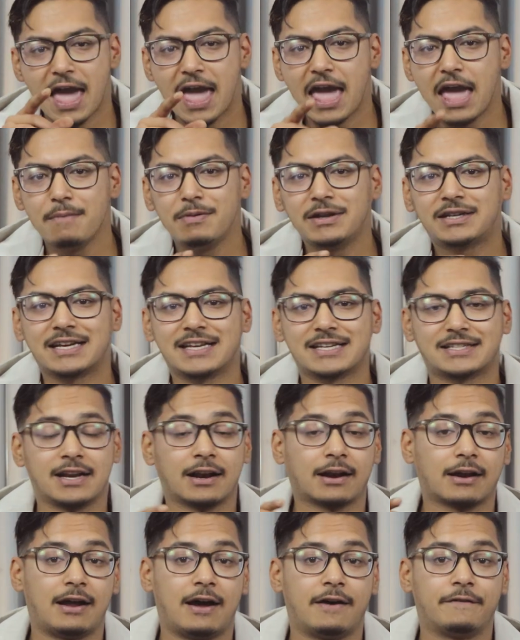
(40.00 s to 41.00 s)
A/B test in
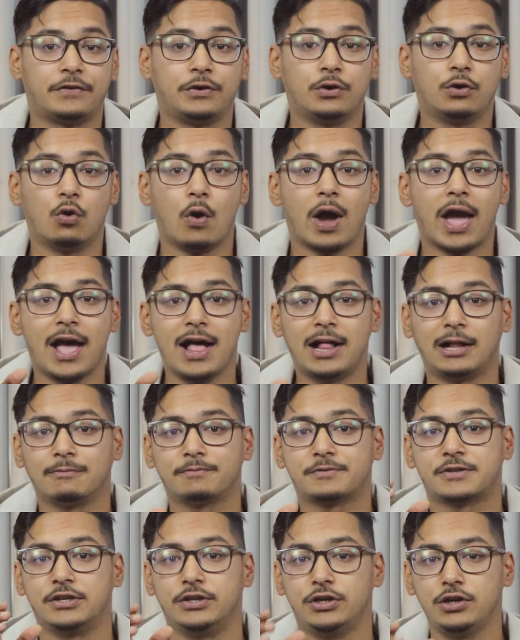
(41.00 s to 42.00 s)
Klaviyo
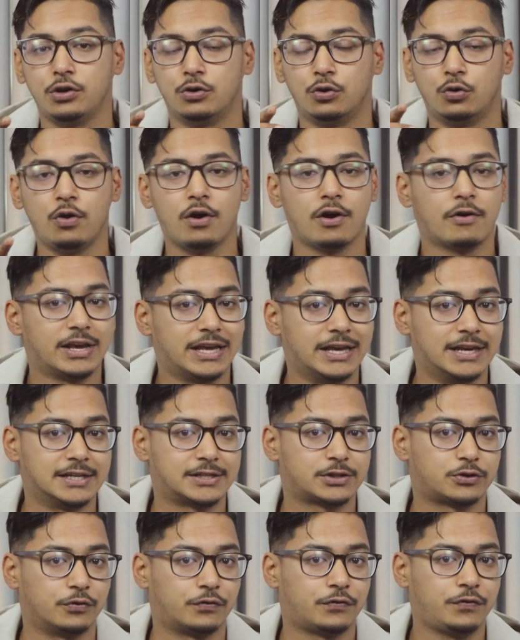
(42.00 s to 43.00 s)
helps you
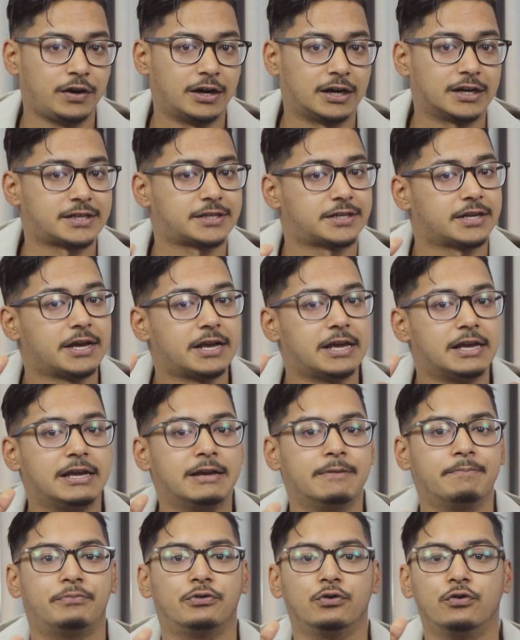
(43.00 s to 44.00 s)
is to first
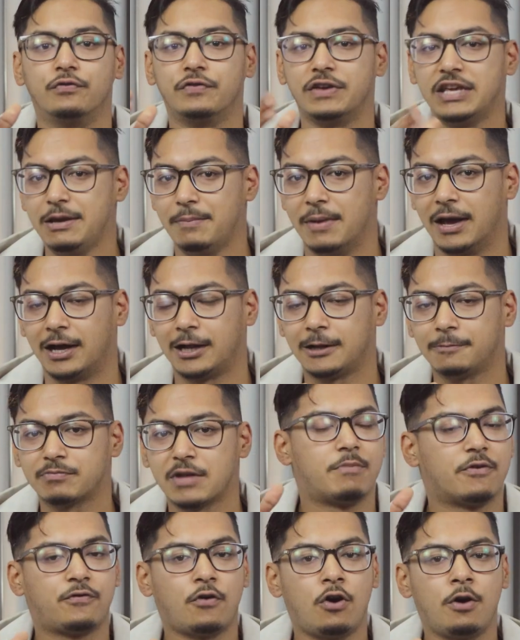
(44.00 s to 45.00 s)
improve email
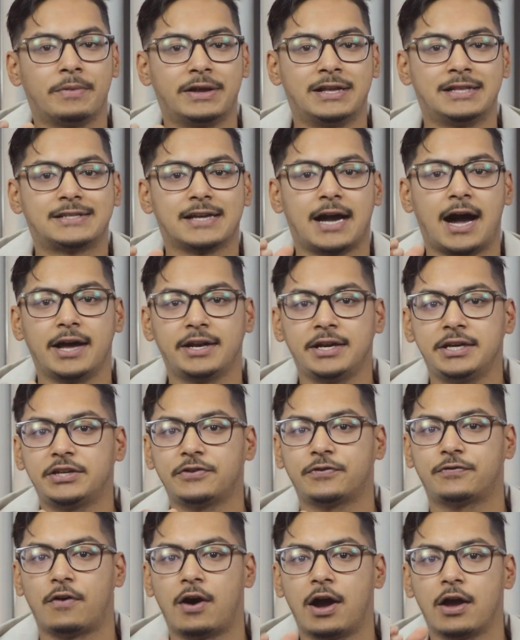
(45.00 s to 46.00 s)
performance,
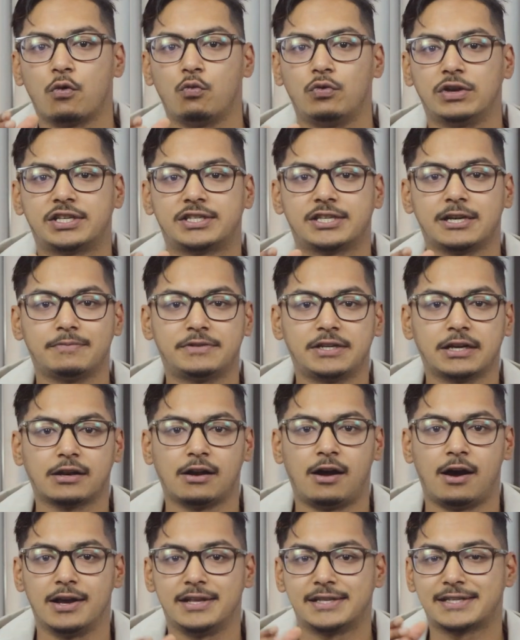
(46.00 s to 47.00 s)
identify which subject
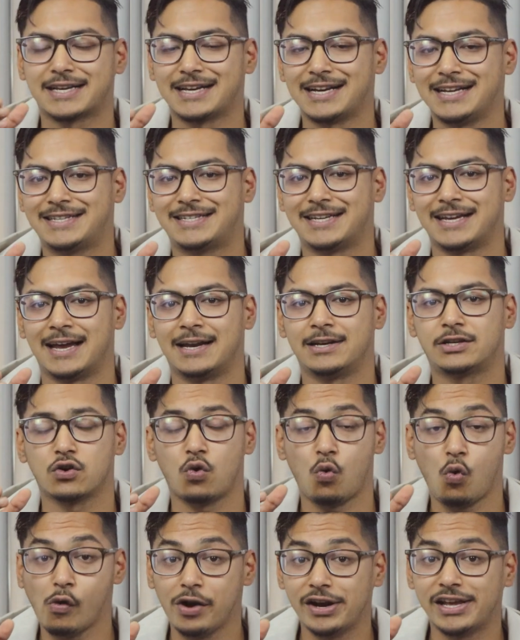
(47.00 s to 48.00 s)
lines, content,
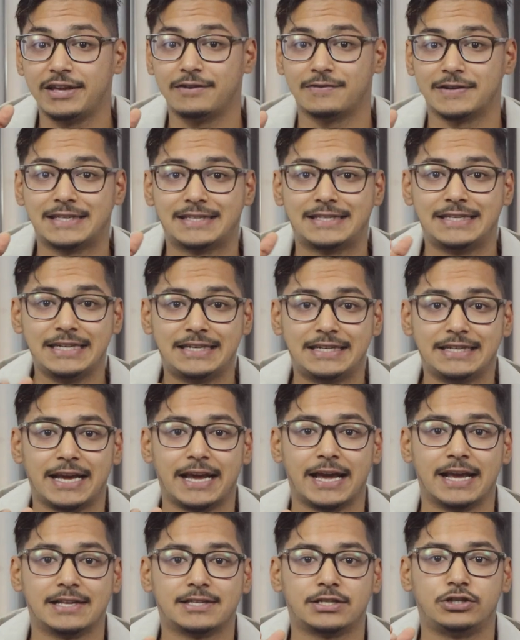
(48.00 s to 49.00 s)
or even
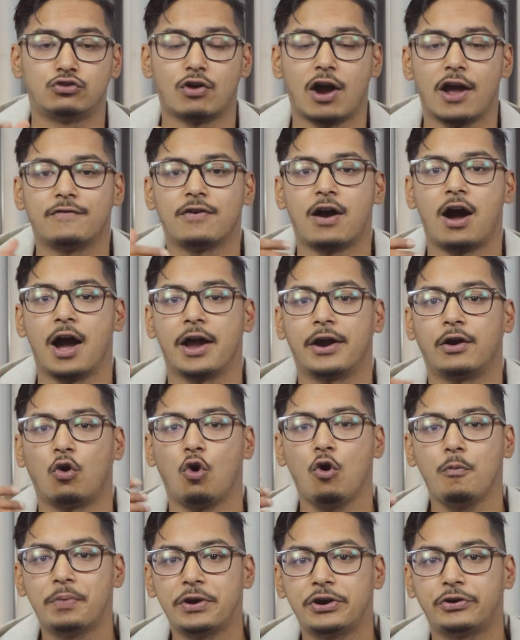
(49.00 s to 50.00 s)
CTAs drive higher
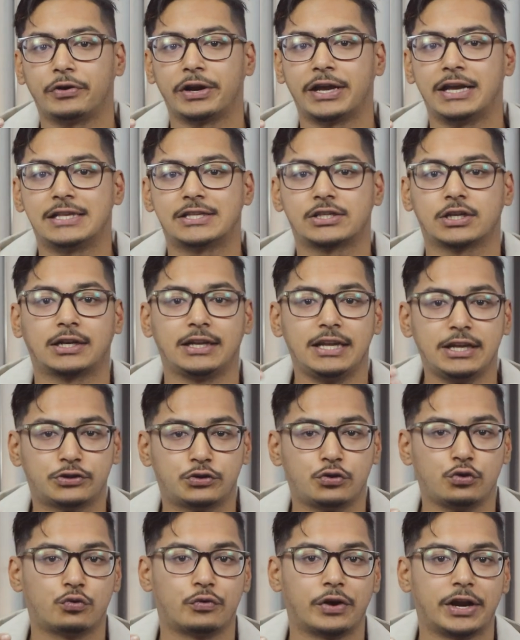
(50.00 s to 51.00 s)
open rates,
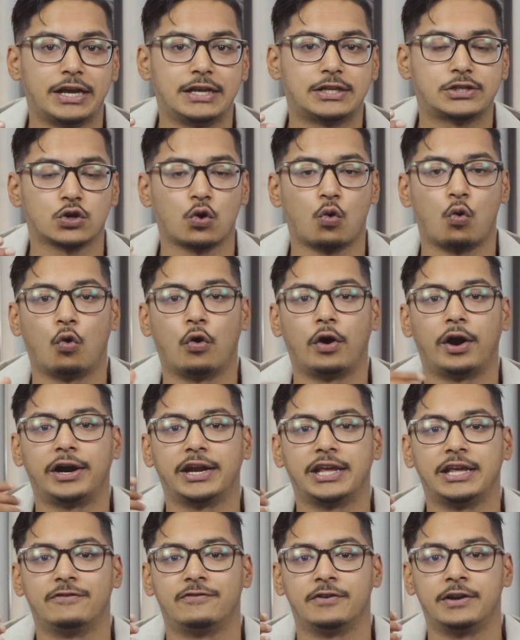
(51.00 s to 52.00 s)
click-through rates, or
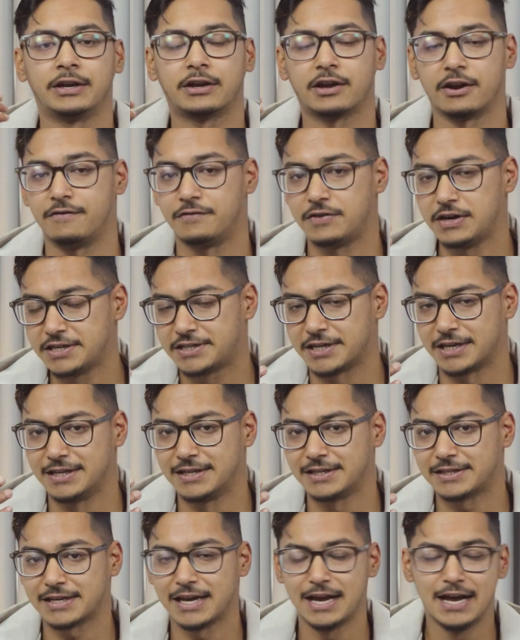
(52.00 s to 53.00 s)
even
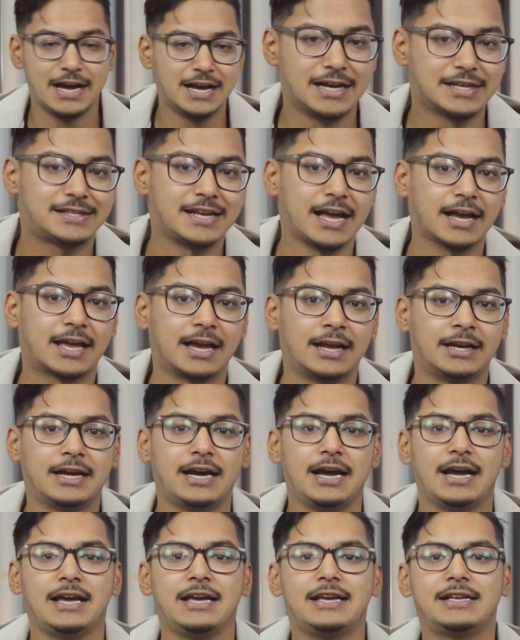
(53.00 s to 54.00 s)
conversions. Second
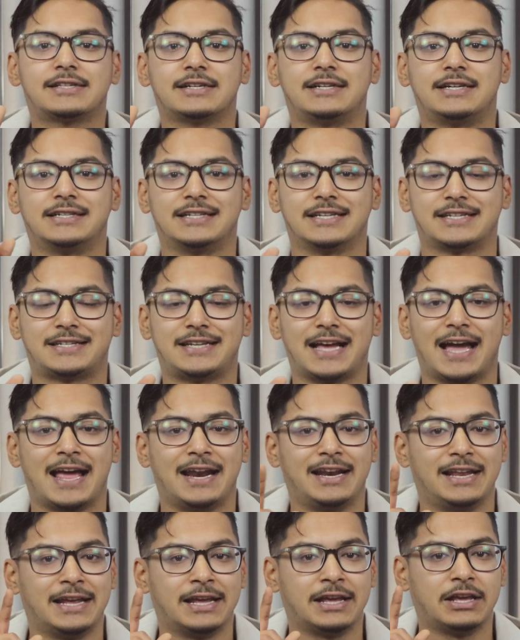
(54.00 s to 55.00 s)
is
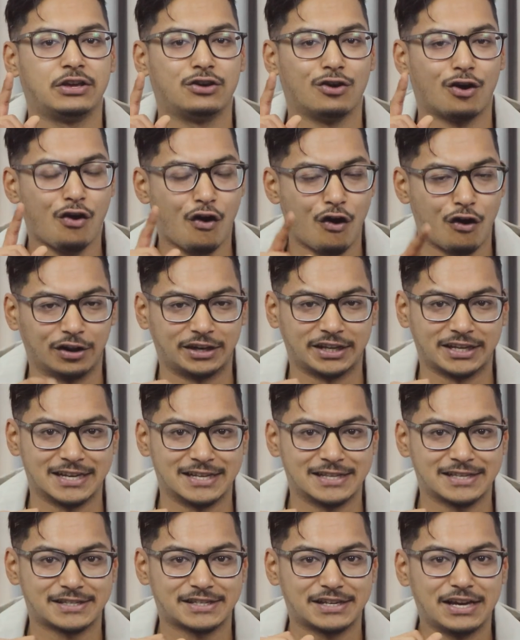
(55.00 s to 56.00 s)
understanding your
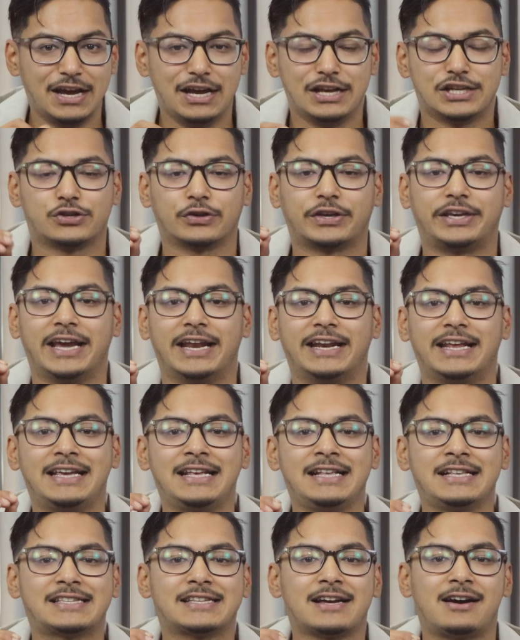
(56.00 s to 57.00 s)
audience. So gain
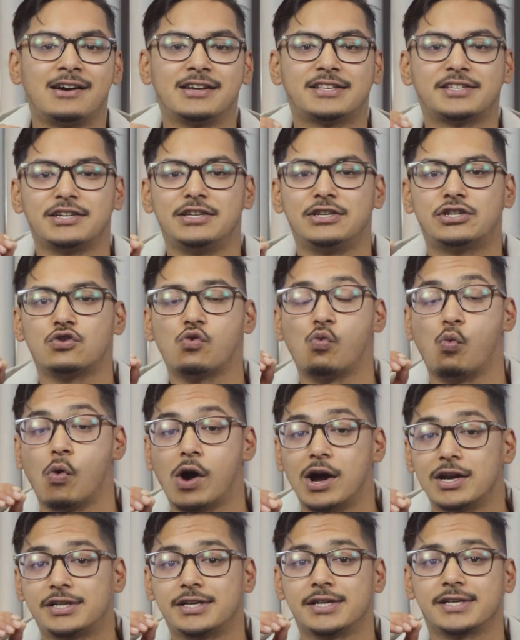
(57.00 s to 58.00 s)
insights into
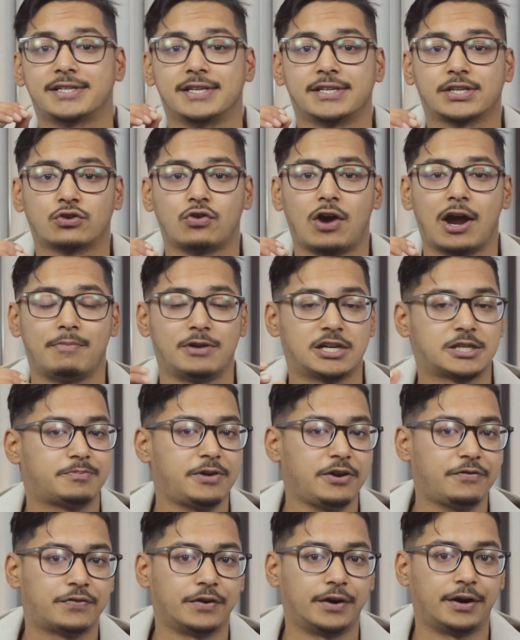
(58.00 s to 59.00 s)
what your subscribers
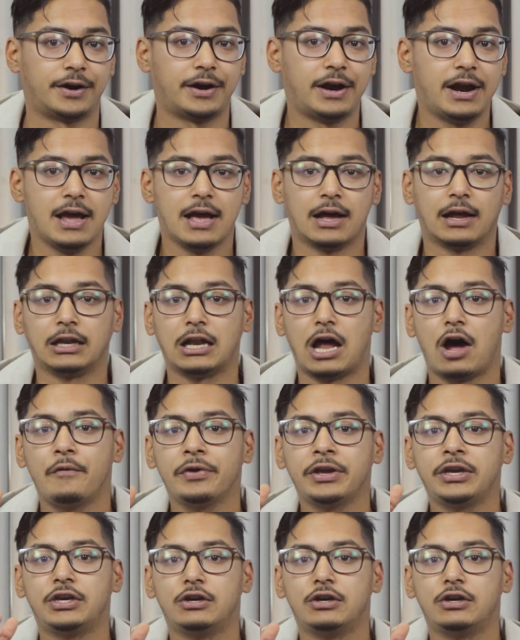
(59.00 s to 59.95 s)
prefer, allowing